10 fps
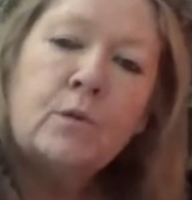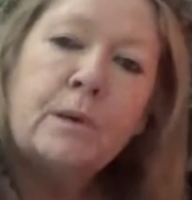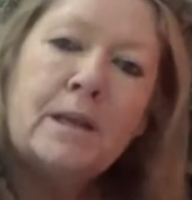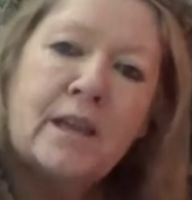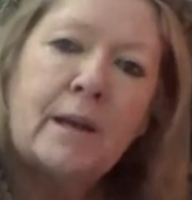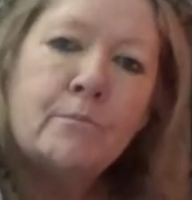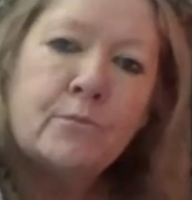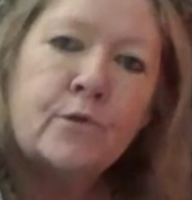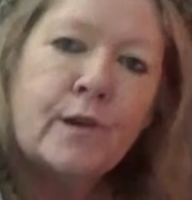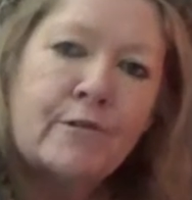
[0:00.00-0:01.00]
would be
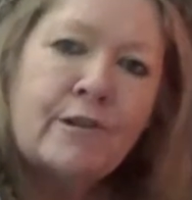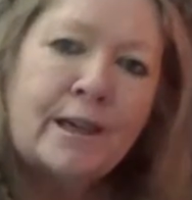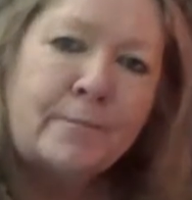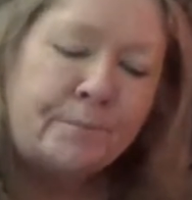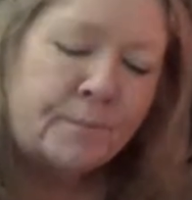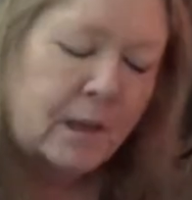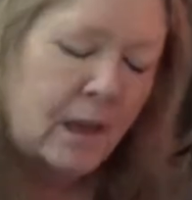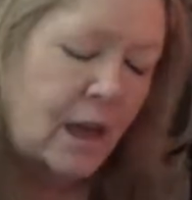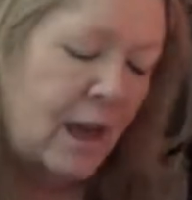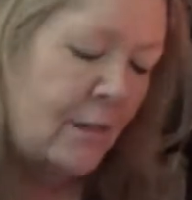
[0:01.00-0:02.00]
temporary.
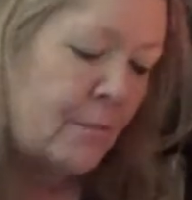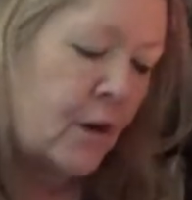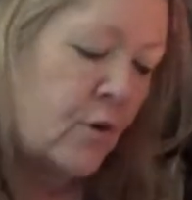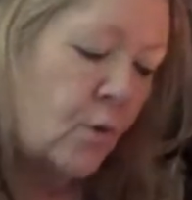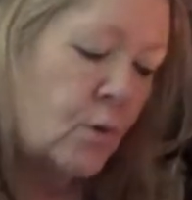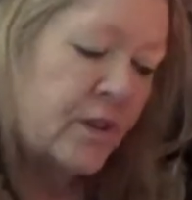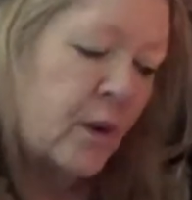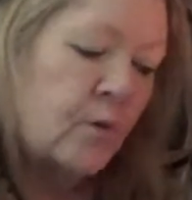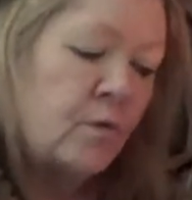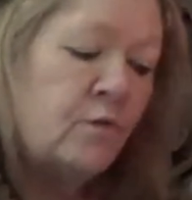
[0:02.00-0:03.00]
But
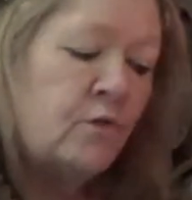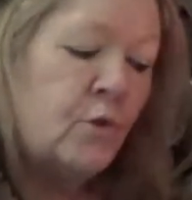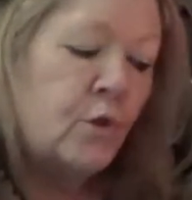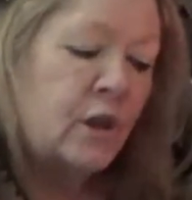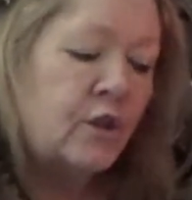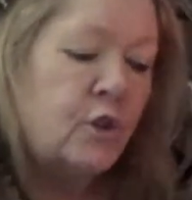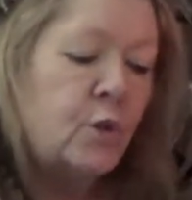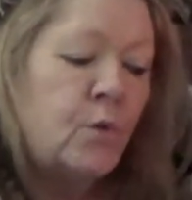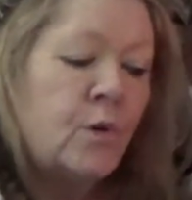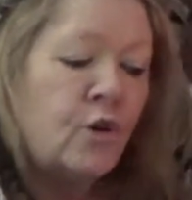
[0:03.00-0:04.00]
also, you can
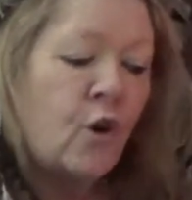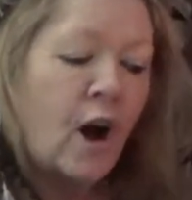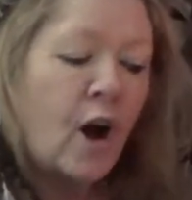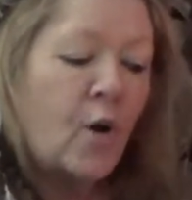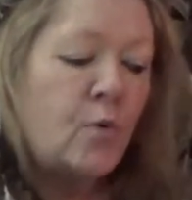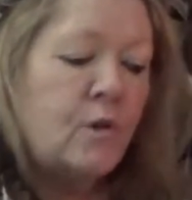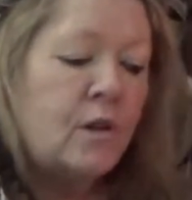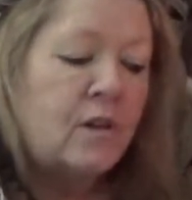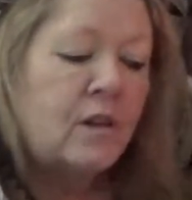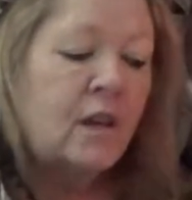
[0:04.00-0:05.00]
do your own
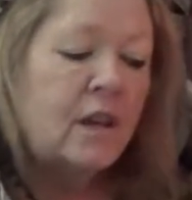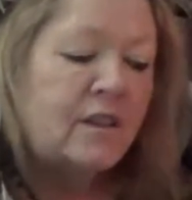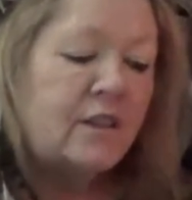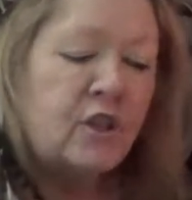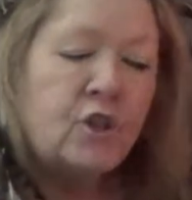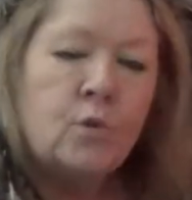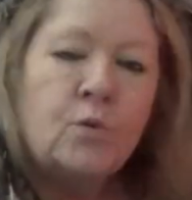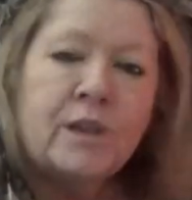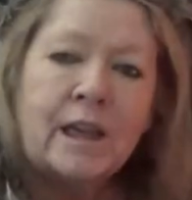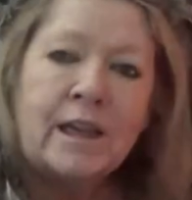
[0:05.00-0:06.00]

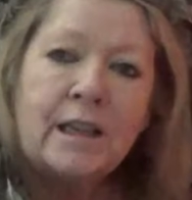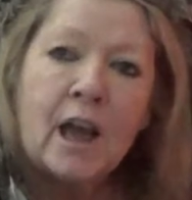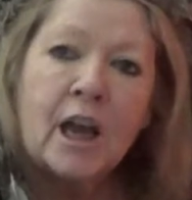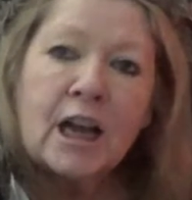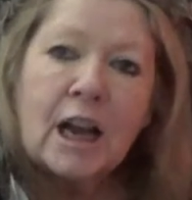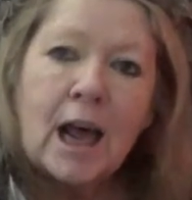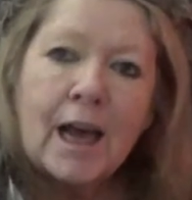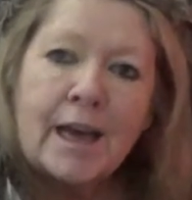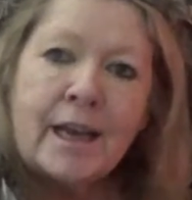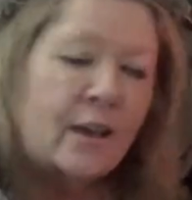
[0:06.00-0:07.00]
sigils in
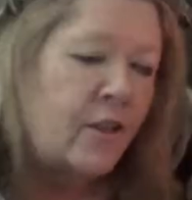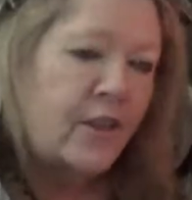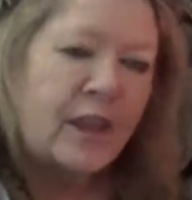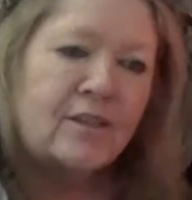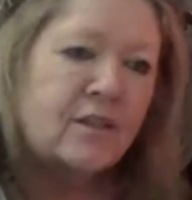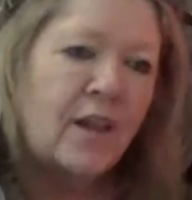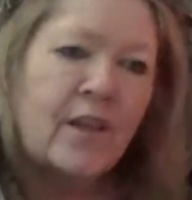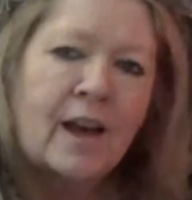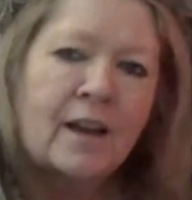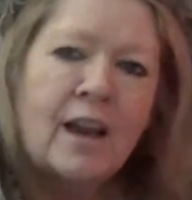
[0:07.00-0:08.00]
clay and things like
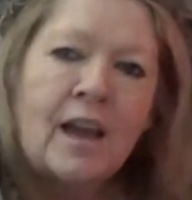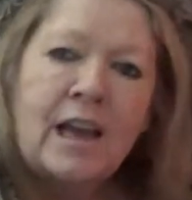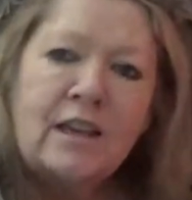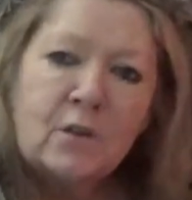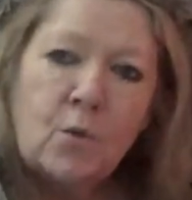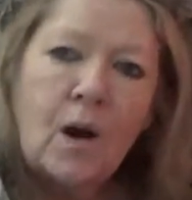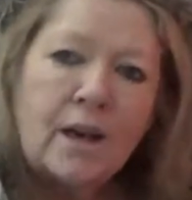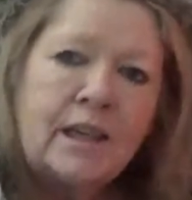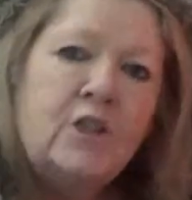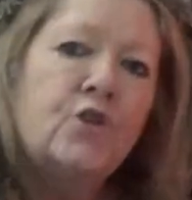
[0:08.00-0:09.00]
that. It's quite
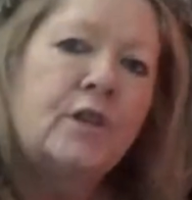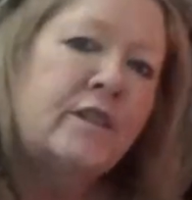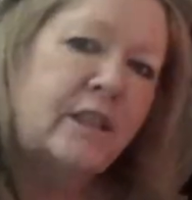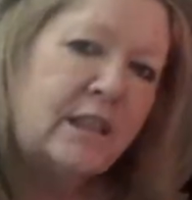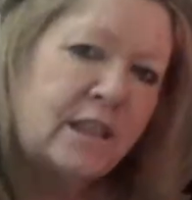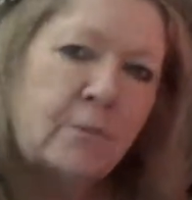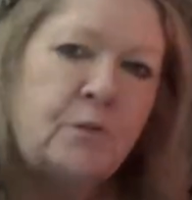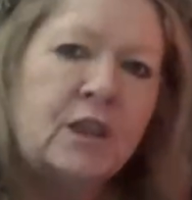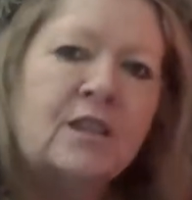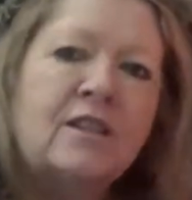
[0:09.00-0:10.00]
an interesting
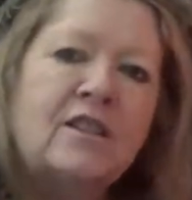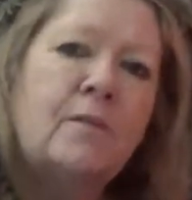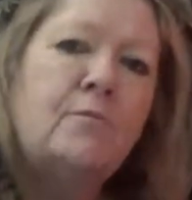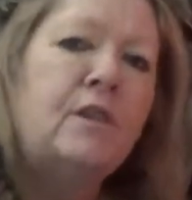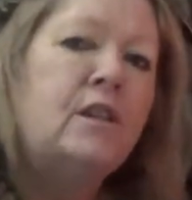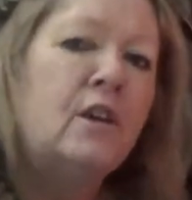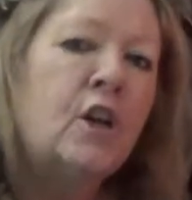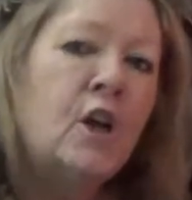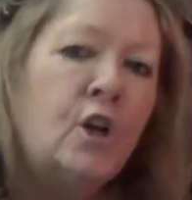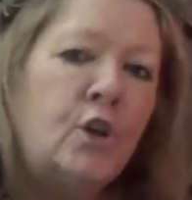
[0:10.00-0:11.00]
subject and something that
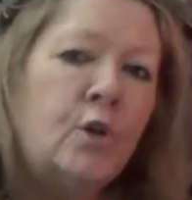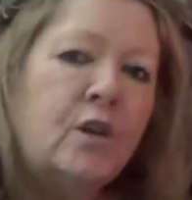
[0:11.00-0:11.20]
you